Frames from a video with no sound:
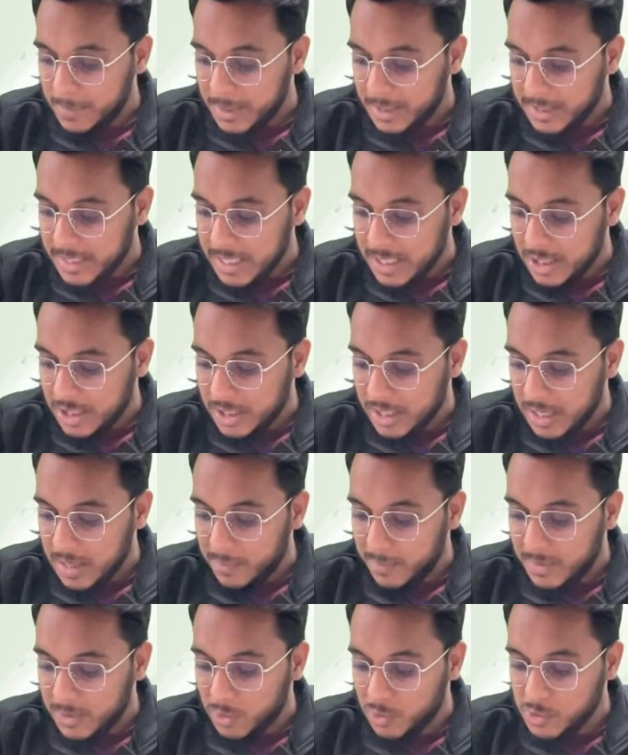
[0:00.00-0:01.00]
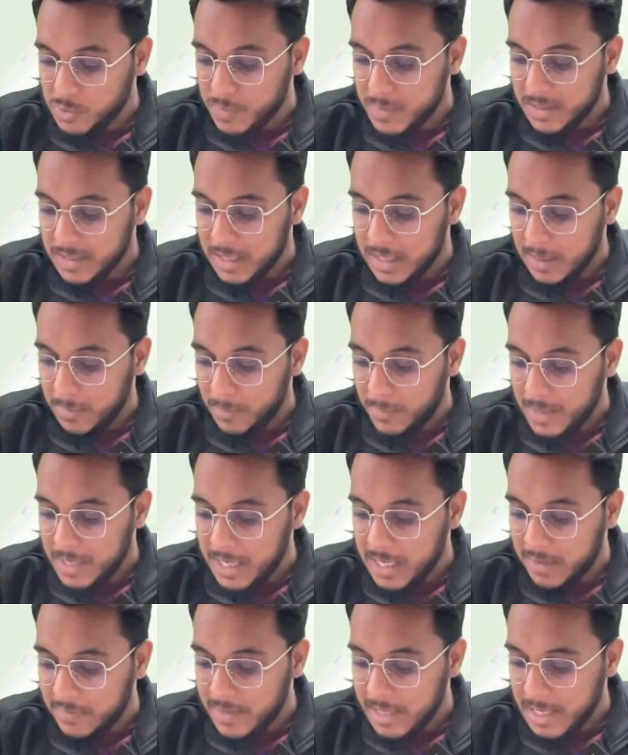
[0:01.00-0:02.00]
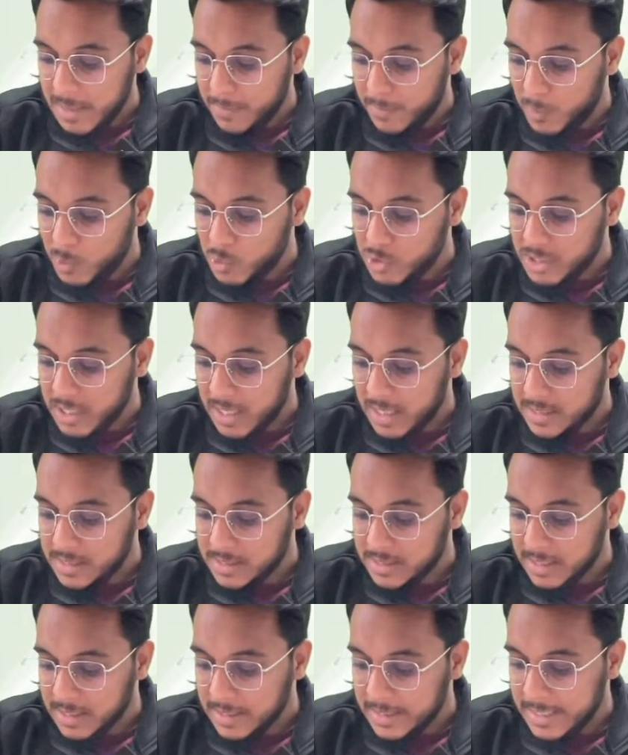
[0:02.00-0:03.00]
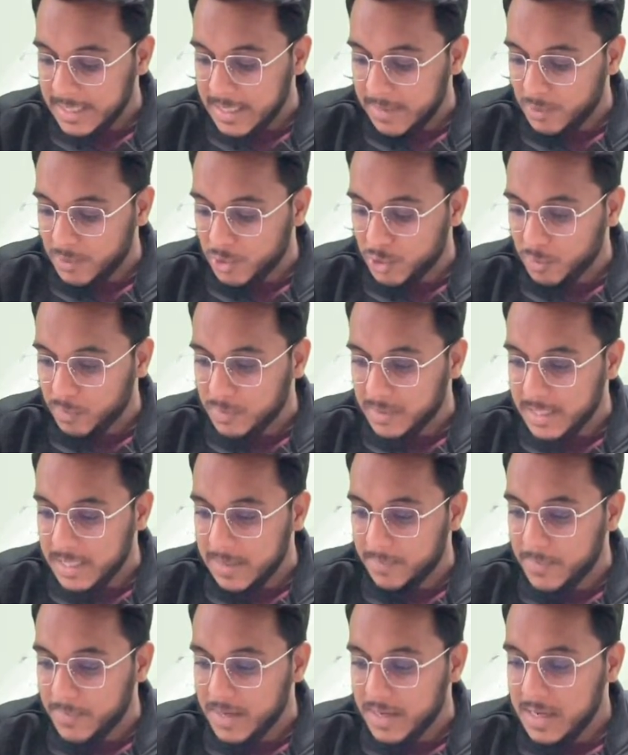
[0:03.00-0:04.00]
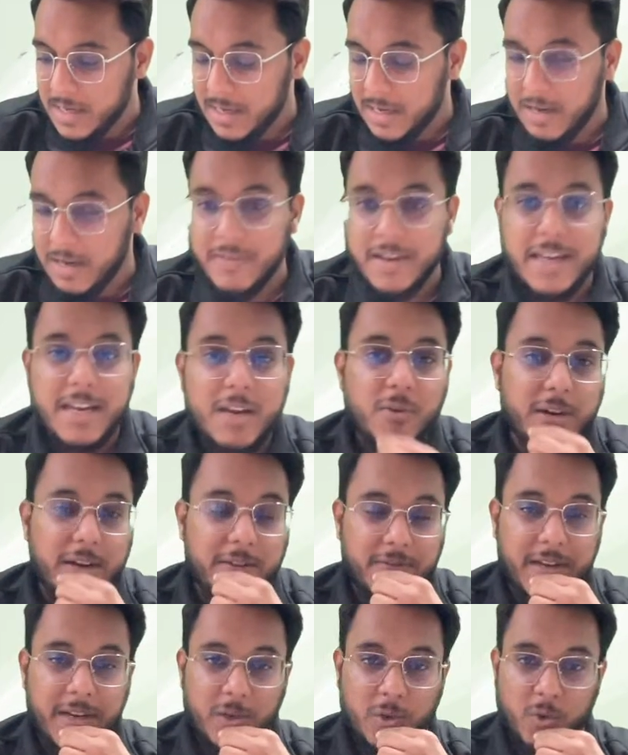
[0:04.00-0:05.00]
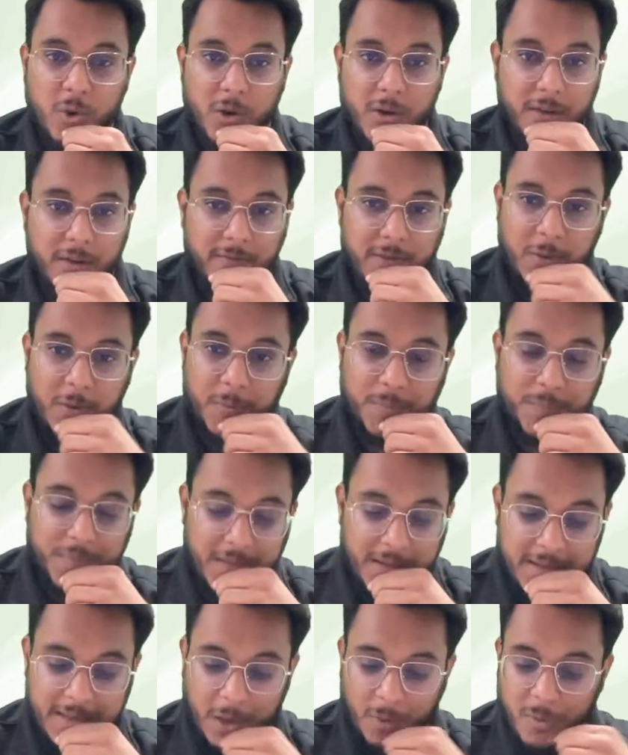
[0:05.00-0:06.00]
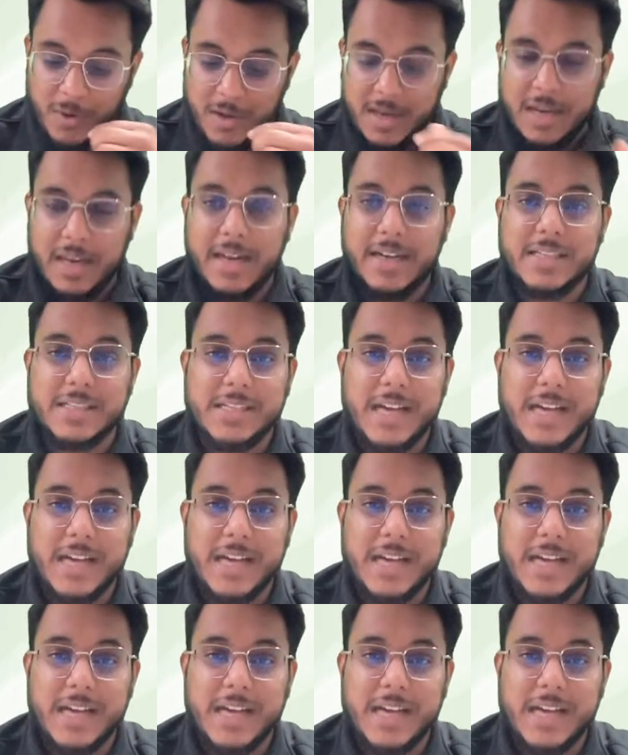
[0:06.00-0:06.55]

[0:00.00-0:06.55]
Pratiksha, Madhusmita, Pallavi, Pooja, Sandeep, Shubdeep. A very good evening to all of you. Now let's